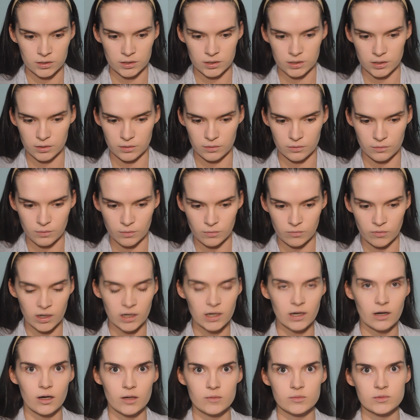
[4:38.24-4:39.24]
So
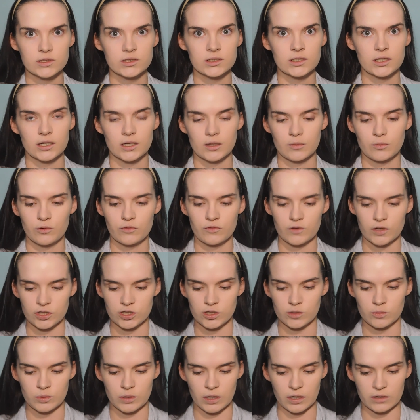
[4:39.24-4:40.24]
right now I'm just going to move on
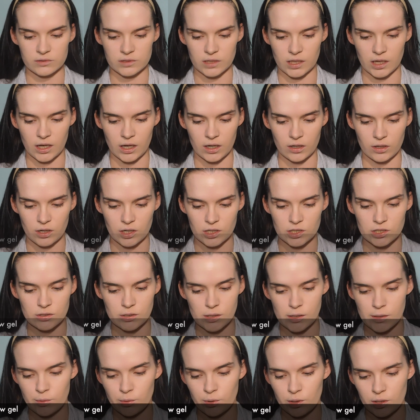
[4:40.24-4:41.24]
to brows like I
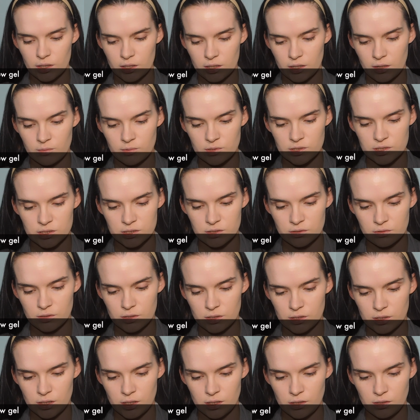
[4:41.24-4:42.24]
naturally would. I'm just
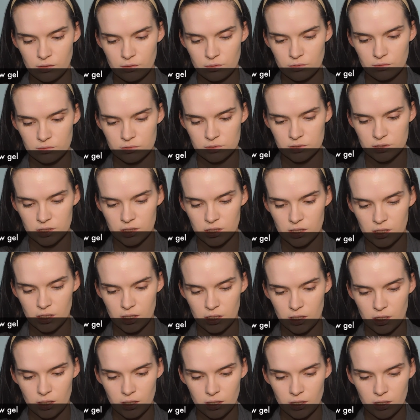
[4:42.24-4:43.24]
going to use
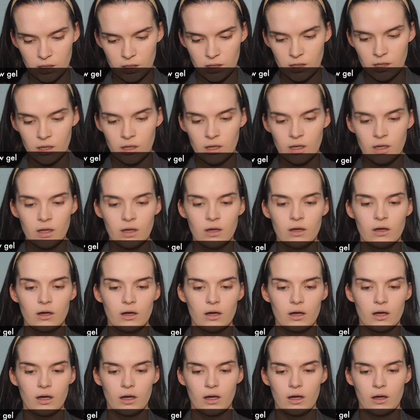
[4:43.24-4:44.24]
the
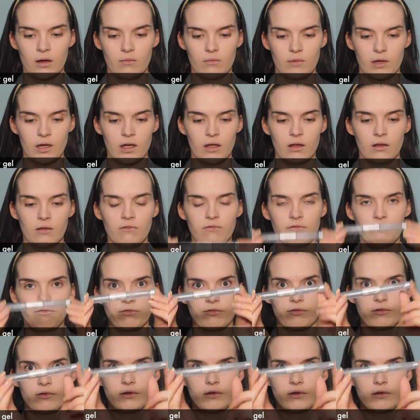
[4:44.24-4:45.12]
e.l.f.